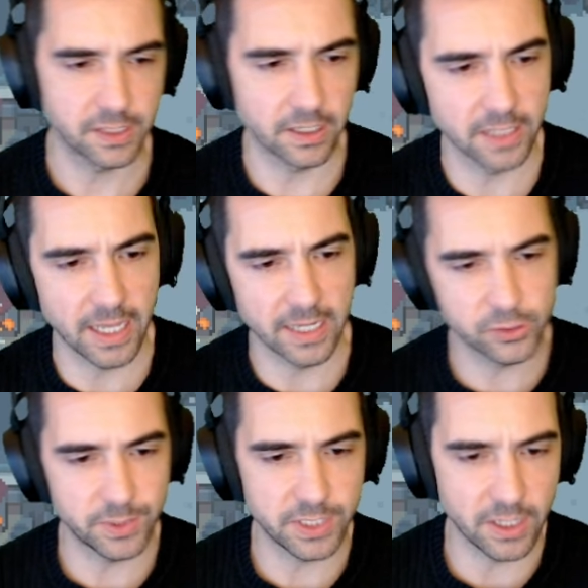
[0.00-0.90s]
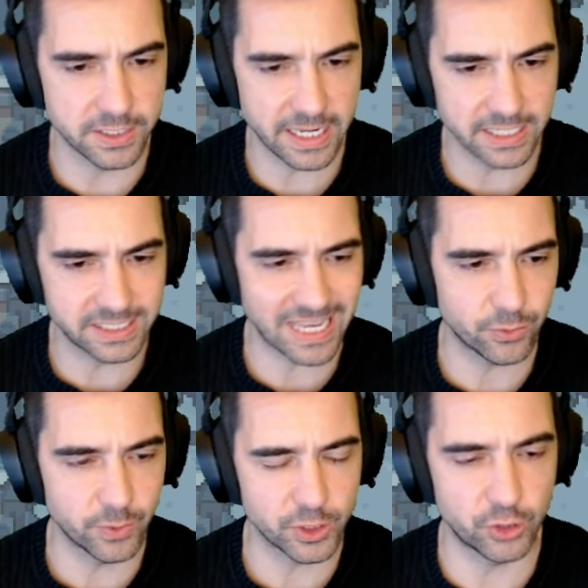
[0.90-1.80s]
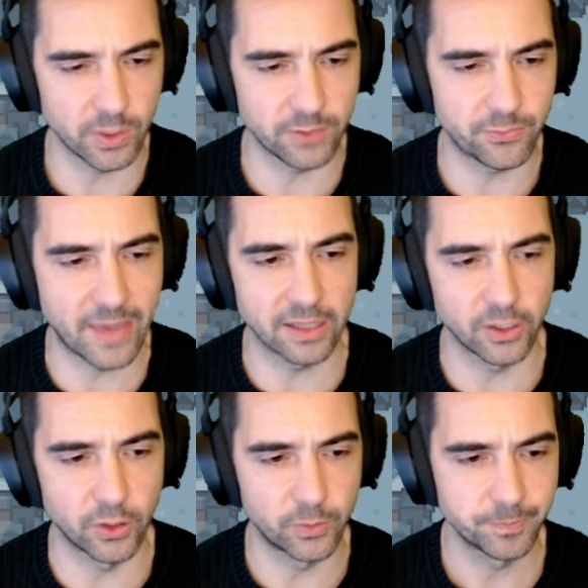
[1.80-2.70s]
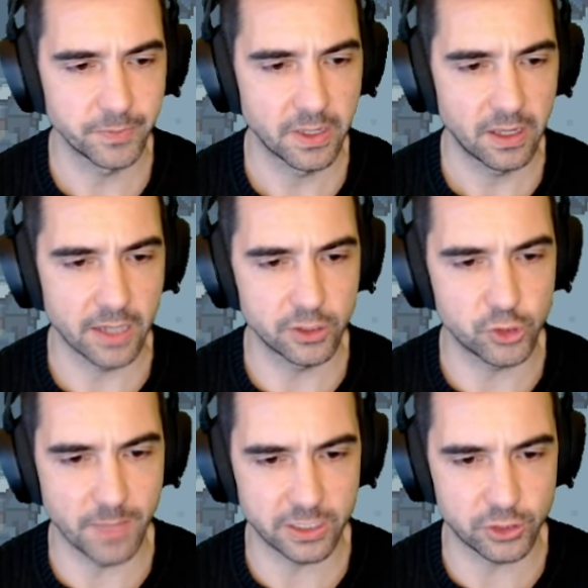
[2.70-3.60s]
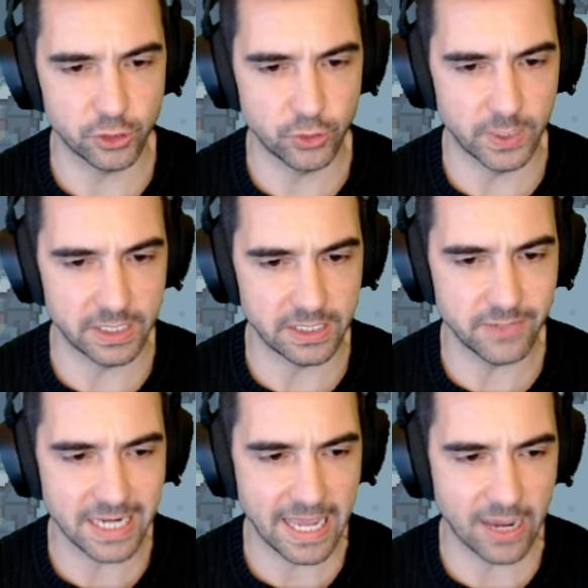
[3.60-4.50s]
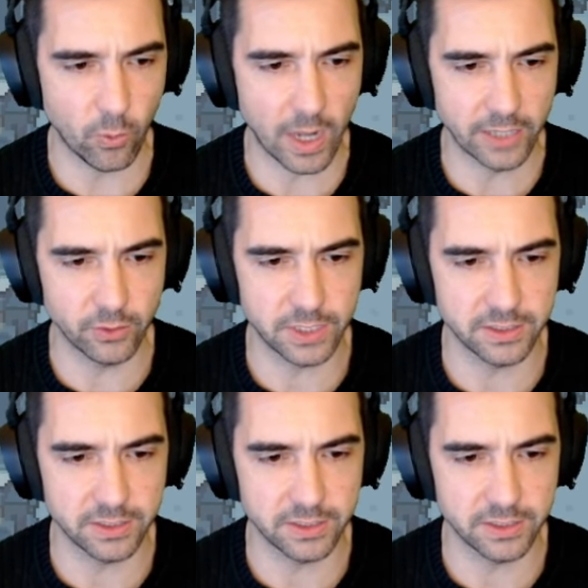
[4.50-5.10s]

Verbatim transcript: An alliance with the undead, a death wish during fallow. How did you manage to do it? Even now, why don't the